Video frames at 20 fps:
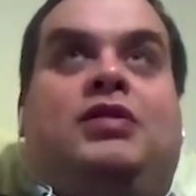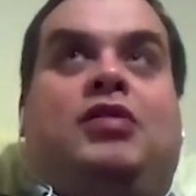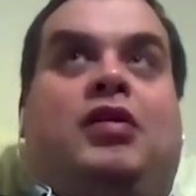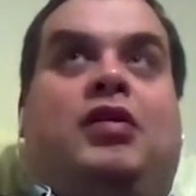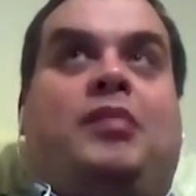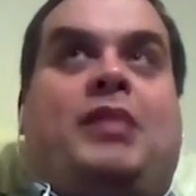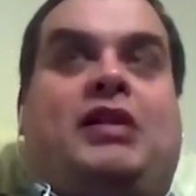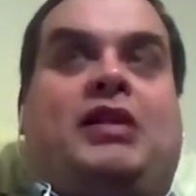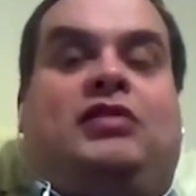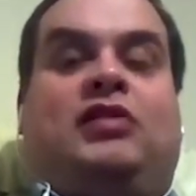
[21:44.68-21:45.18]
not
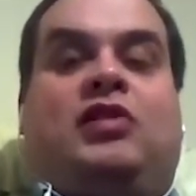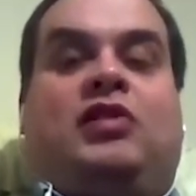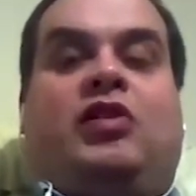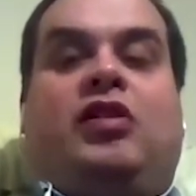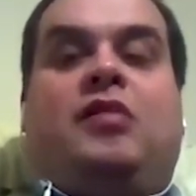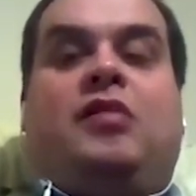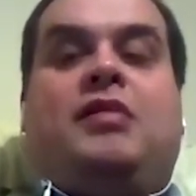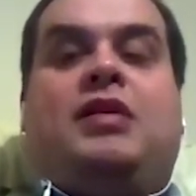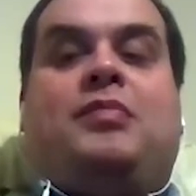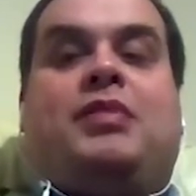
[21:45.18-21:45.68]
the best
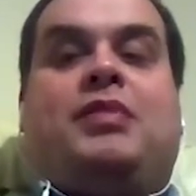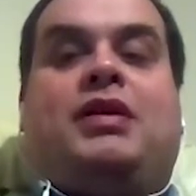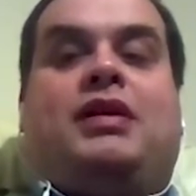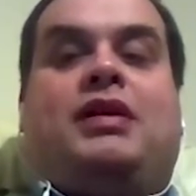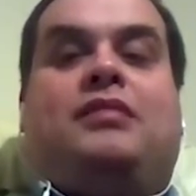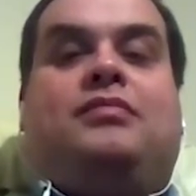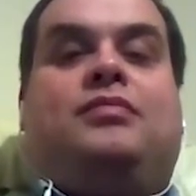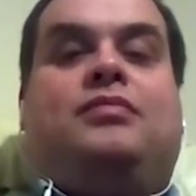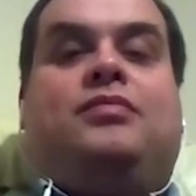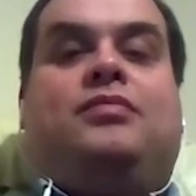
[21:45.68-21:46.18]
economy,
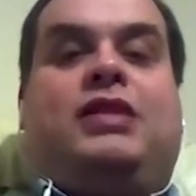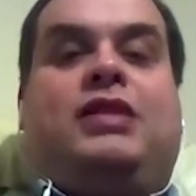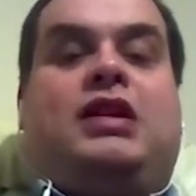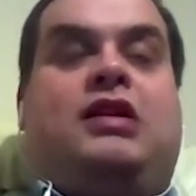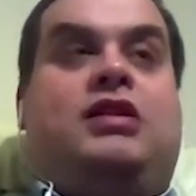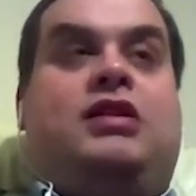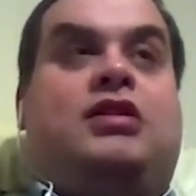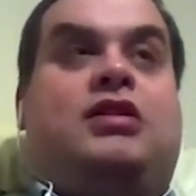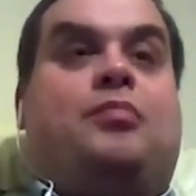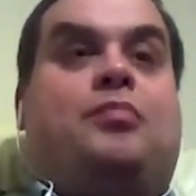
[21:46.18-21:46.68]
but you
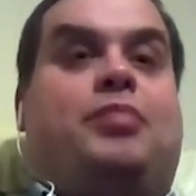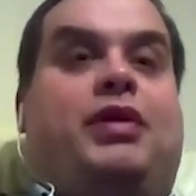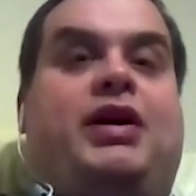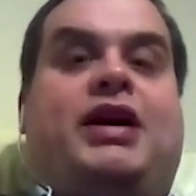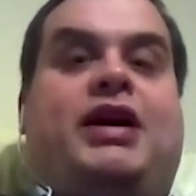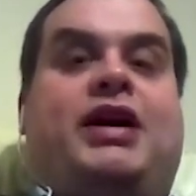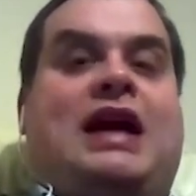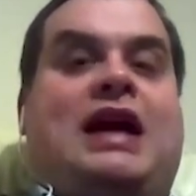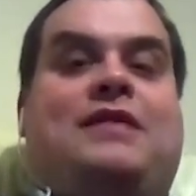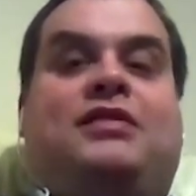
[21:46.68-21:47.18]
don't buy
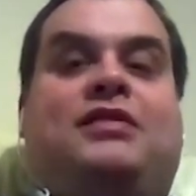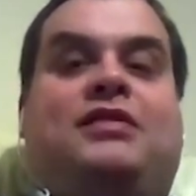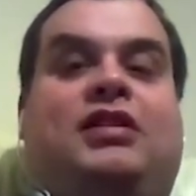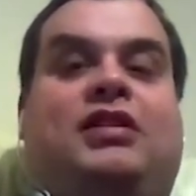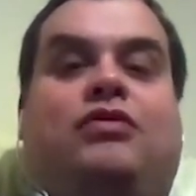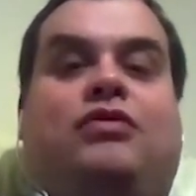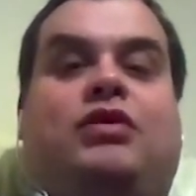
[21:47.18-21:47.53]
a KV6 for